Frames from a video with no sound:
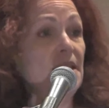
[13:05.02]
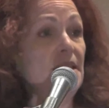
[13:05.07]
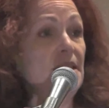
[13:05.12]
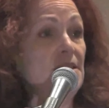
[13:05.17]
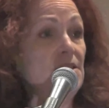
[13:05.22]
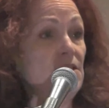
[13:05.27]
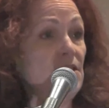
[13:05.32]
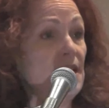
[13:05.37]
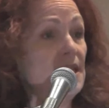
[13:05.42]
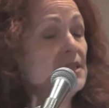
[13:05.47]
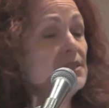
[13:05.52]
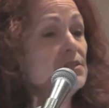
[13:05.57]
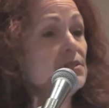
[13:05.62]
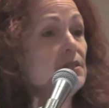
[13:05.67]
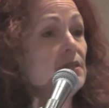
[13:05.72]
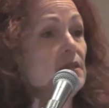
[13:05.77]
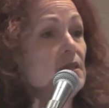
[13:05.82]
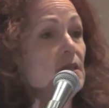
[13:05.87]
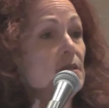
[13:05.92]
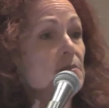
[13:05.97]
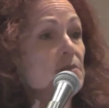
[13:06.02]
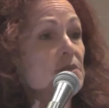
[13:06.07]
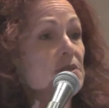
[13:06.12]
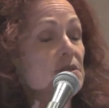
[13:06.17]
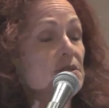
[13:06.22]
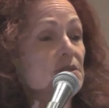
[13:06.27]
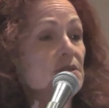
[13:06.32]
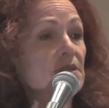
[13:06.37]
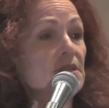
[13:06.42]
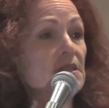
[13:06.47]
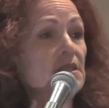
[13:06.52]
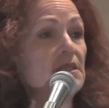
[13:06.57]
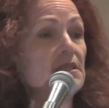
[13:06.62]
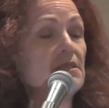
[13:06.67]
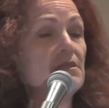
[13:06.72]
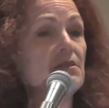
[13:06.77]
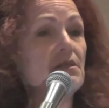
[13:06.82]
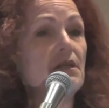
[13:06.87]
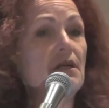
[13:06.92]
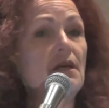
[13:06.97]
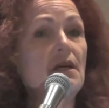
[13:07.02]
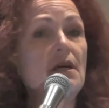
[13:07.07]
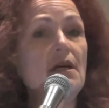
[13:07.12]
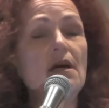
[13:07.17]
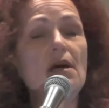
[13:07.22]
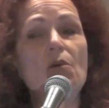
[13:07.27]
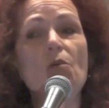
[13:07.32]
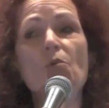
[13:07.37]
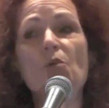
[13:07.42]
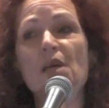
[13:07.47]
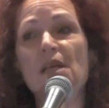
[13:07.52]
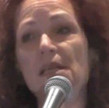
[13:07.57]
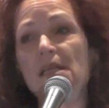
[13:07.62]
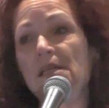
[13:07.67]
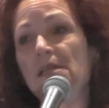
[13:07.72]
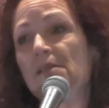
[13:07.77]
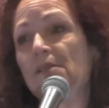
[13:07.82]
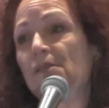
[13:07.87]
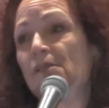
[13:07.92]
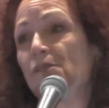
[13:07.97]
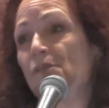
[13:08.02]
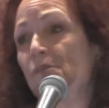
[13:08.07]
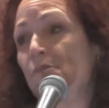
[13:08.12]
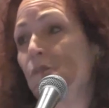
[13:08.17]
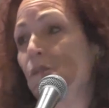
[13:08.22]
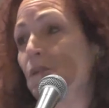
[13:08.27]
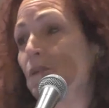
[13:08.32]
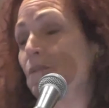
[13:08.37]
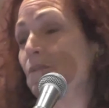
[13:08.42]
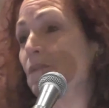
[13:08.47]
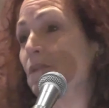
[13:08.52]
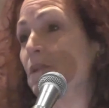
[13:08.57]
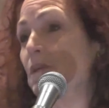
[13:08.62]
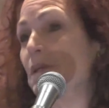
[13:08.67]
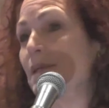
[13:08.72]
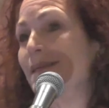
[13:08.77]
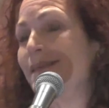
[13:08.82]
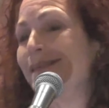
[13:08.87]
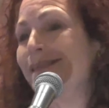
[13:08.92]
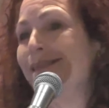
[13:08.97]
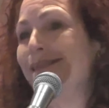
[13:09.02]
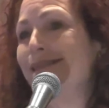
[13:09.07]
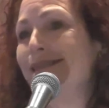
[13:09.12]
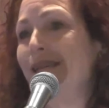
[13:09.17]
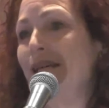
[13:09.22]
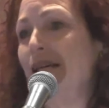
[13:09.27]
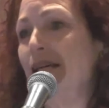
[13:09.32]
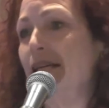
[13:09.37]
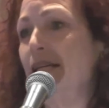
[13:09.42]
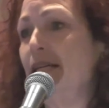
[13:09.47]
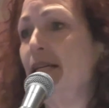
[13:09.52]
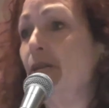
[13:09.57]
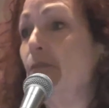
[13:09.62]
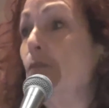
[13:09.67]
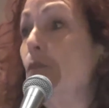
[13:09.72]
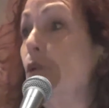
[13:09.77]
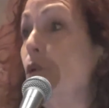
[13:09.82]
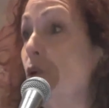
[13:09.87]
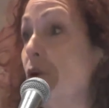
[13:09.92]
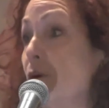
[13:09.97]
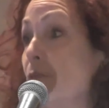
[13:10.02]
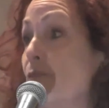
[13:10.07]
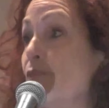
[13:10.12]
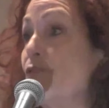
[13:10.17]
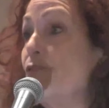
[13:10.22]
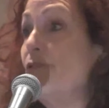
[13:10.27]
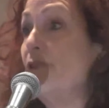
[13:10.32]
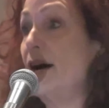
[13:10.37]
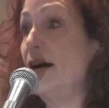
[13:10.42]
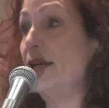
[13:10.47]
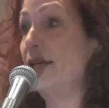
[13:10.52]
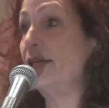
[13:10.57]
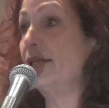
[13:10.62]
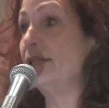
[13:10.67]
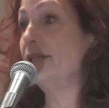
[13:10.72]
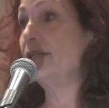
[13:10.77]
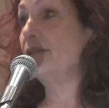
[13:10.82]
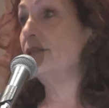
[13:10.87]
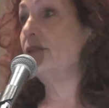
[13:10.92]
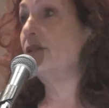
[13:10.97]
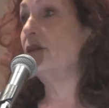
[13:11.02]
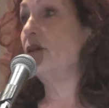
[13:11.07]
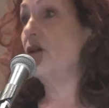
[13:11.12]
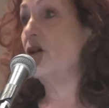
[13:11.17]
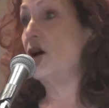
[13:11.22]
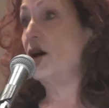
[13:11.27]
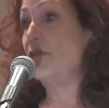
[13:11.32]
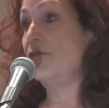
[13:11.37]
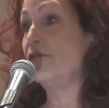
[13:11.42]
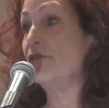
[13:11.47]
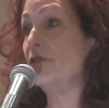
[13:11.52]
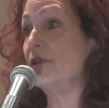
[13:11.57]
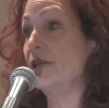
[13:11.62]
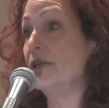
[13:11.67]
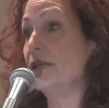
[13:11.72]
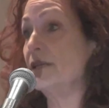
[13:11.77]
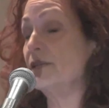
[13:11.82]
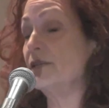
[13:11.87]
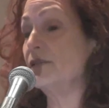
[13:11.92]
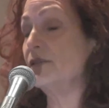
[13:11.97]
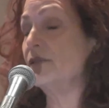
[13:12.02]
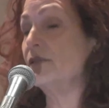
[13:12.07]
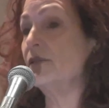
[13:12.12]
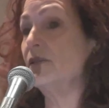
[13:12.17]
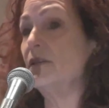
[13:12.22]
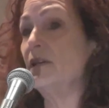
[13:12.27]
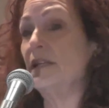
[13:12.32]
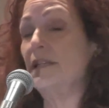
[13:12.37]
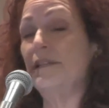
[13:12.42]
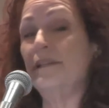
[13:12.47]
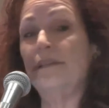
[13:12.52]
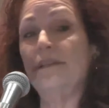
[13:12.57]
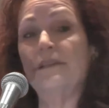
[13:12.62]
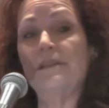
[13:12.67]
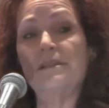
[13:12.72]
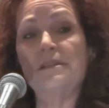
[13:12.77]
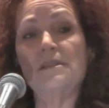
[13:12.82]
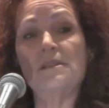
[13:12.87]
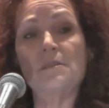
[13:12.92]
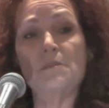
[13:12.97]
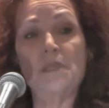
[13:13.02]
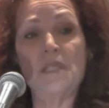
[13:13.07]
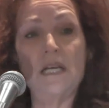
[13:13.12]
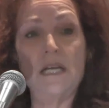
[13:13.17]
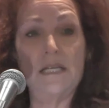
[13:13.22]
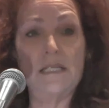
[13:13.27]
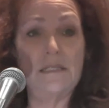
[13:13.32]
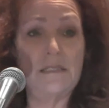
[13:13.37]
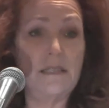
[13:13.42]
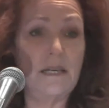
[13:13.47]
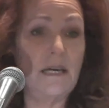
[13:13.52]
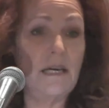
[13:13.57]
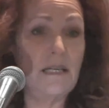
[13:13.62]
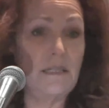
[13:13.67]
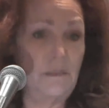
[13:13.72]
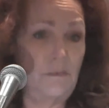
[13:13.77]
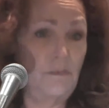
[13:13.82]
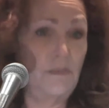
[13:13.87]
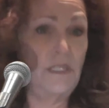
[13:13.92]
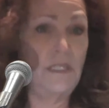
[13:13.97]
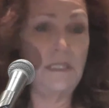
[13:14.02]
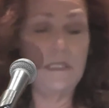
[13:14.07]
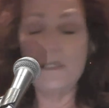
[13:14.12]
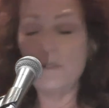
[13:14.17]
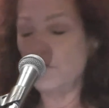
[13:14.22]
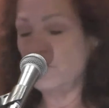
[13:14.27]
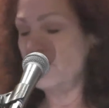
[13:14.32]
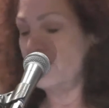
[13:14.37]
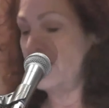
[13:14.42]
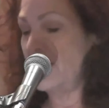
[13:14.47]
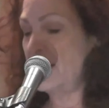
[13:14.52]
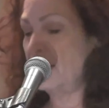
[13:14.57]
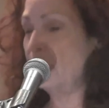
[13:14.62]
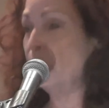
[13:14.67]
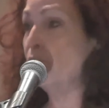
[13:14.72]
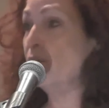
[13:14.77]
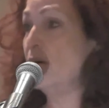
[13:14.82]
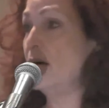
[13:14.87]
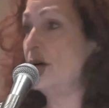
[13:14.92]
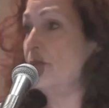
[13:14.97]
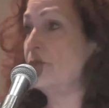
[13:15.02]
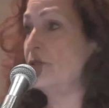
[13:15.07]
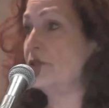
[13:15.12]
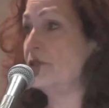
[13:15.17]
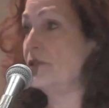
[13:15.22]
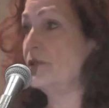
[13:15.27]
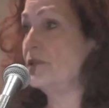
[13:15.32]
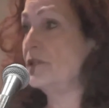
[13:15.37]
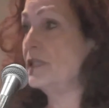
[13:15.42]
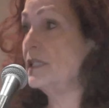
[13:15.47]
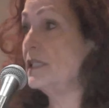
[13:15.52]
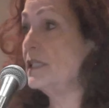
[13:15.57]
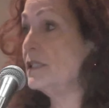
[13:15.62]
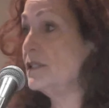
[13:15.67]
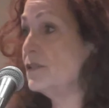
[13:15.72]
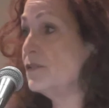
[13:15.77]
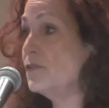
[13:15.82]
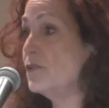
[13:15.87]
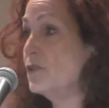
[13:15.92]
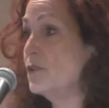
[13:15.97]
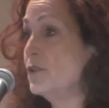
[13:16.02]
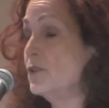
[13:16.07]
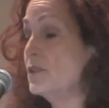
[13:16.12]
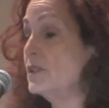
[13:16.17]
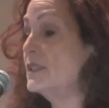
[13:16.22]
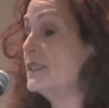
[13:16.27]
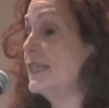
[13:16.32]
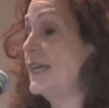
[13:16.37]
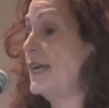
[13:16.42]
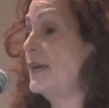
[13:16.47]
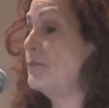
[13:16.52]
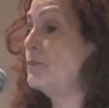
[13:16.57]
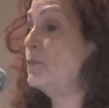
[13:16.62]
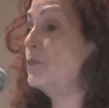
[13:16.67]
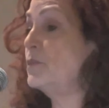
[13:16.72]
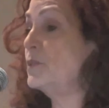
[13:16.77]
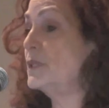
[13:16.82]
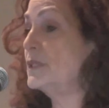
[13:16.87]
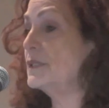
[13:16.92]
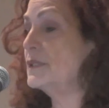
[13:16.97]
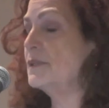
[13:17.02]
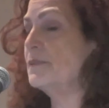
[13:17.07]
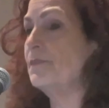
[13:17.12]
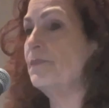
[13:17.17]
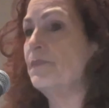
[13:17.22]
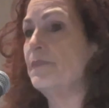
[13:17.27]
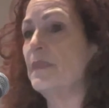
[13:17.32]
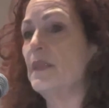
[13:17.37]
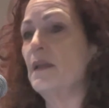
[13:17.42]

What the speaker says: and educational opportunities. We need to do more work designing more product offerings on the supply side. We need to provide more opportunities for girls and boys.